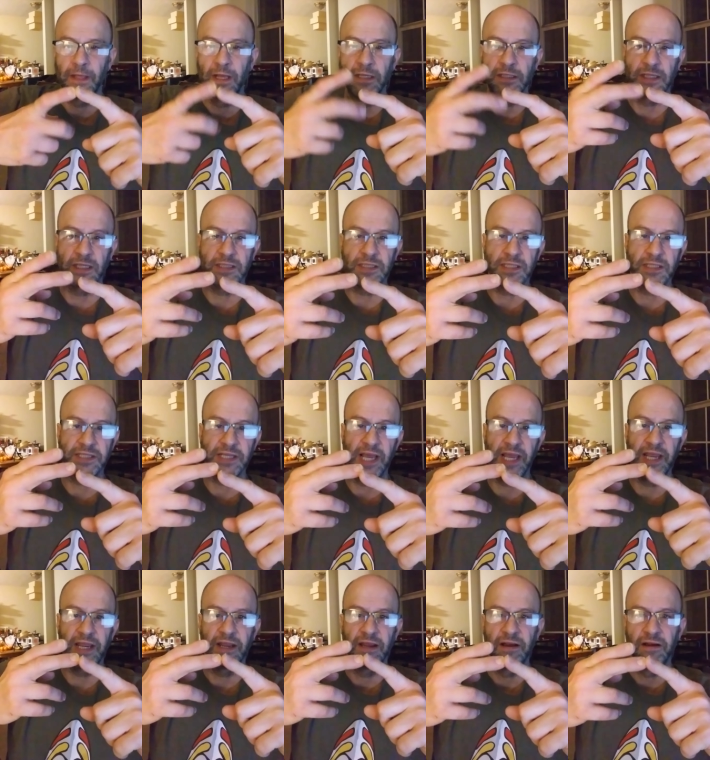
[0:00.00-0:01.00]
Does it
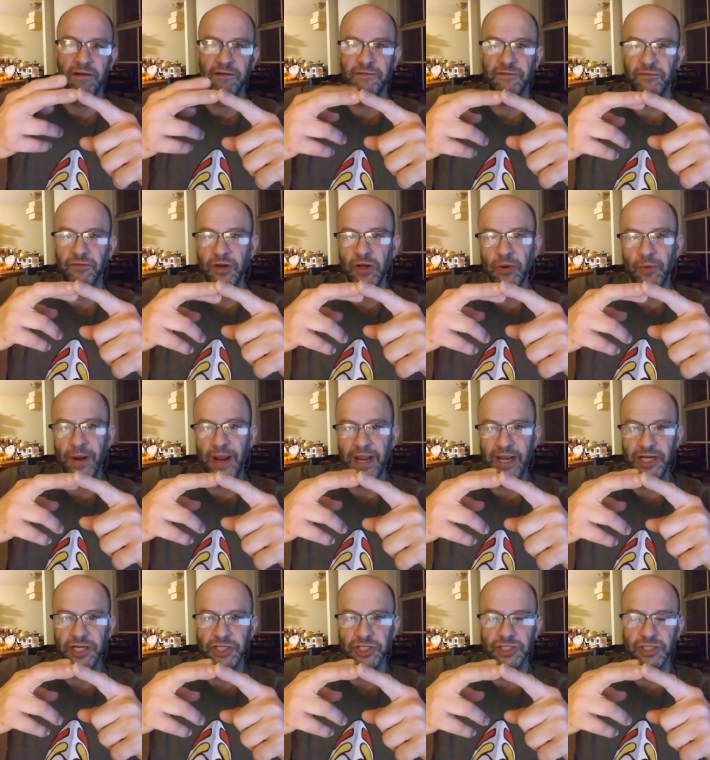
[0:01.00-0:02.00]
say free
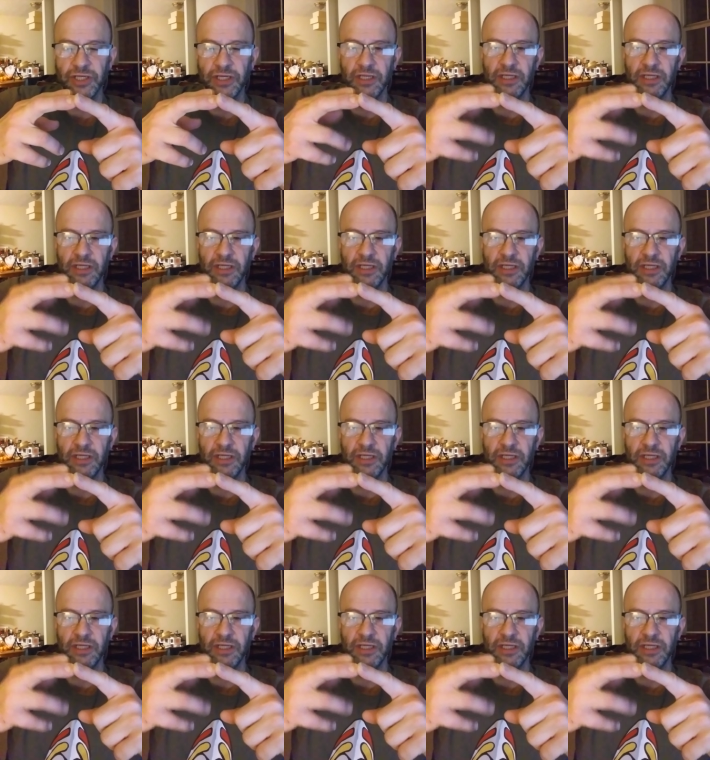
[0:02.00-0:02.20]
range?